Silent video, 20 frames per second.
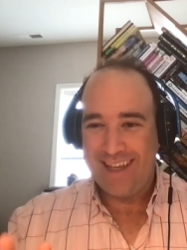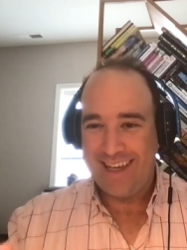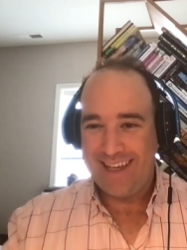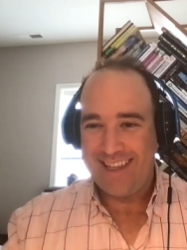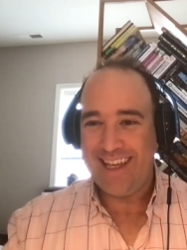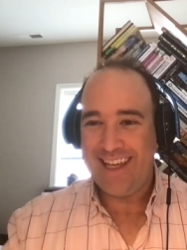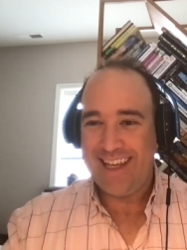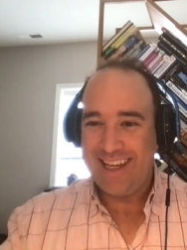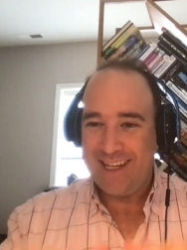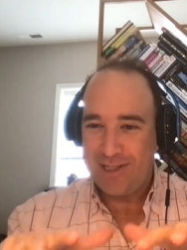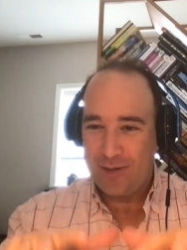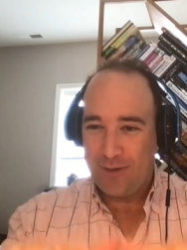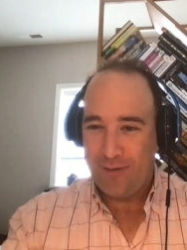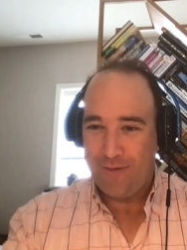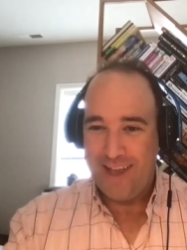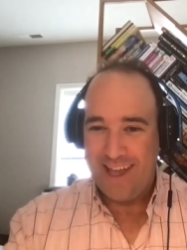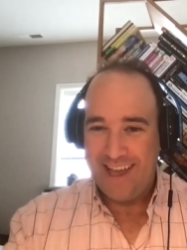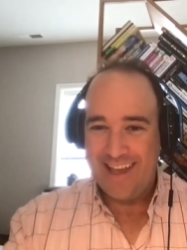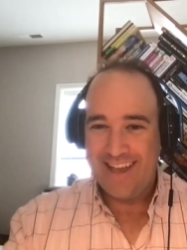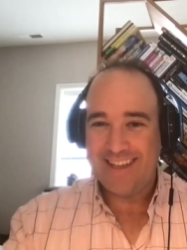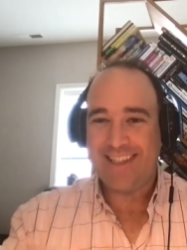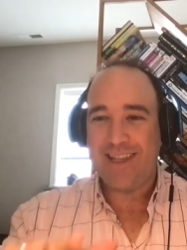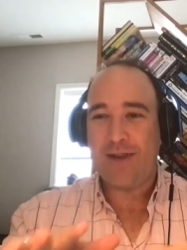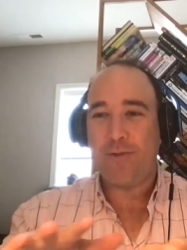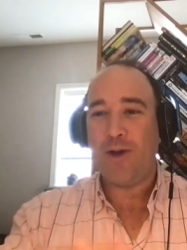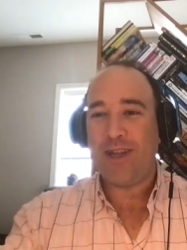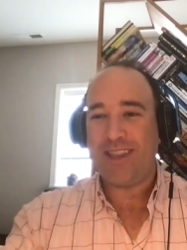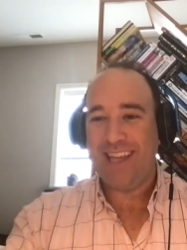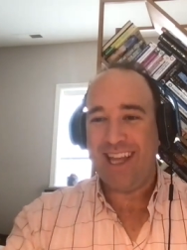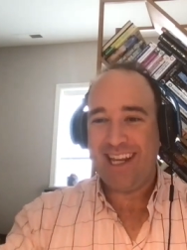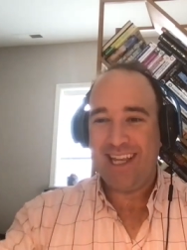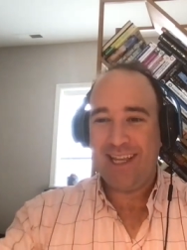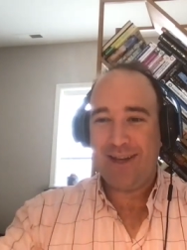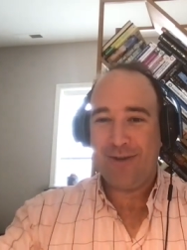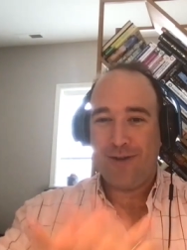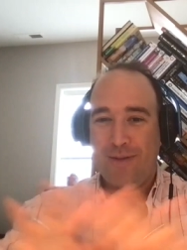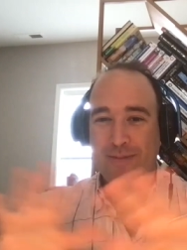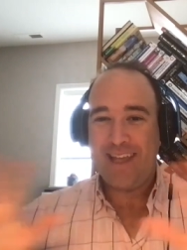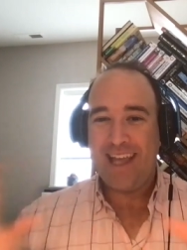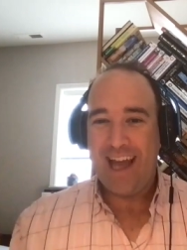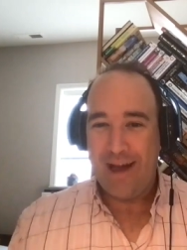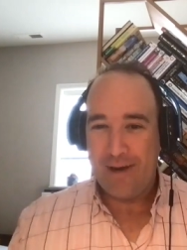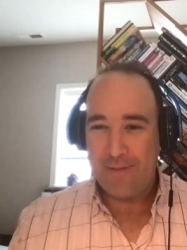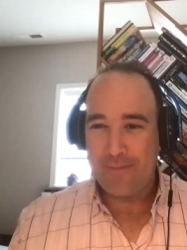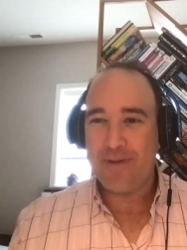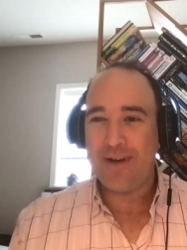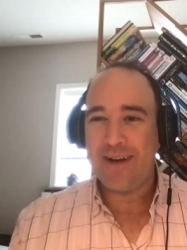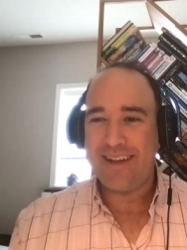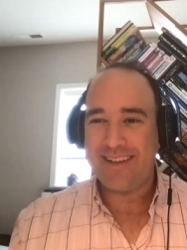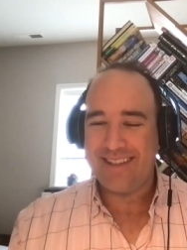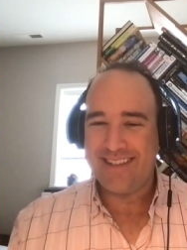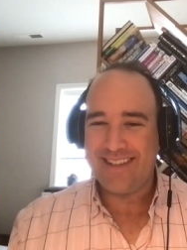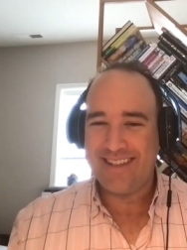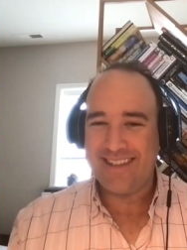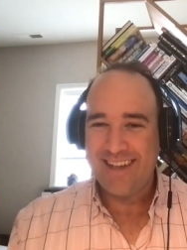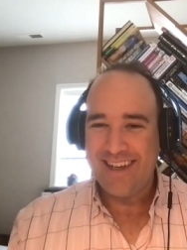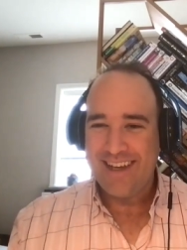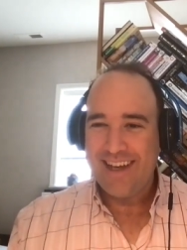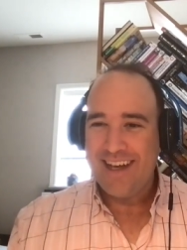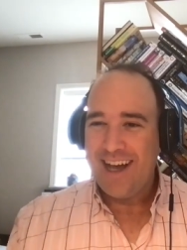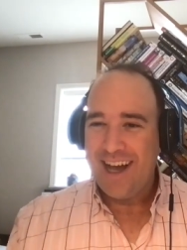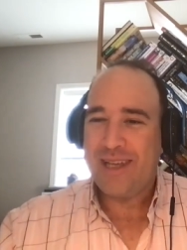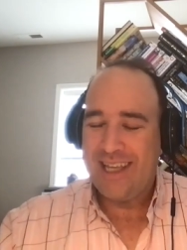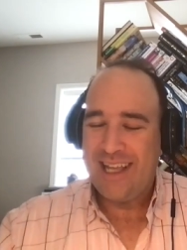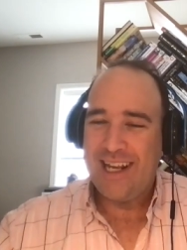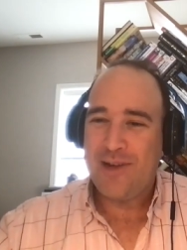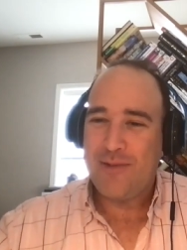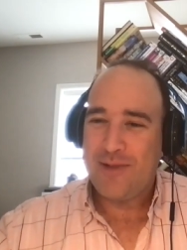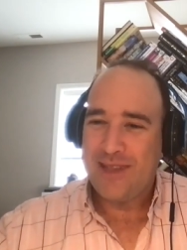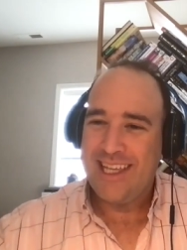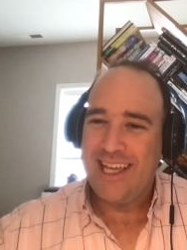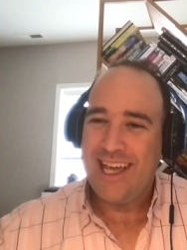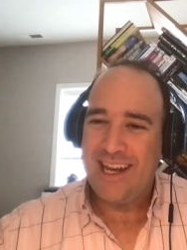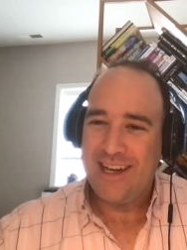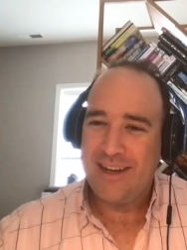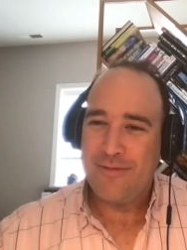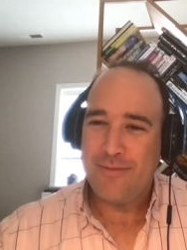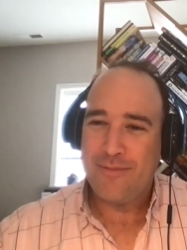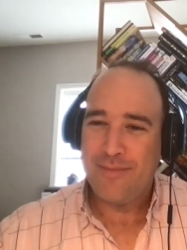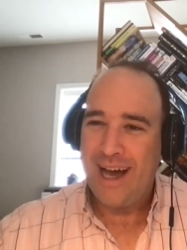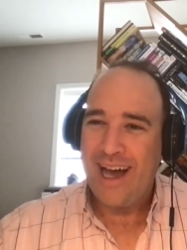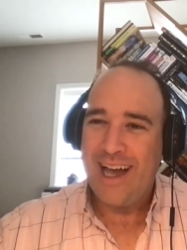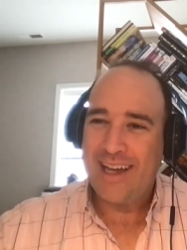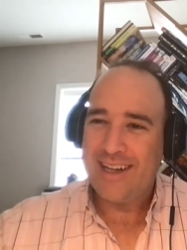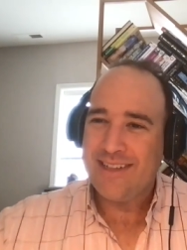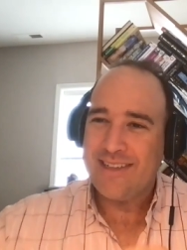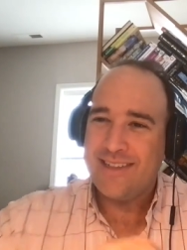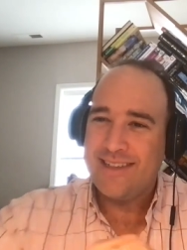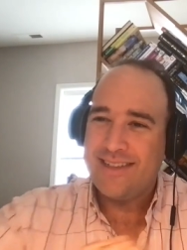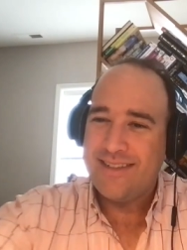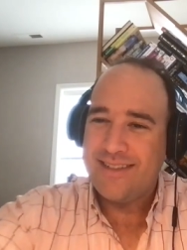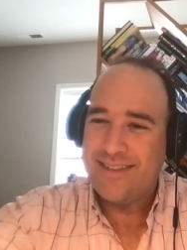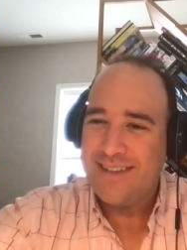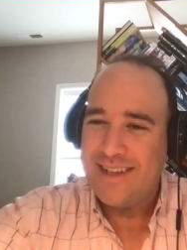like the initial phase, and what they need from the outputs, beginning with the end in mind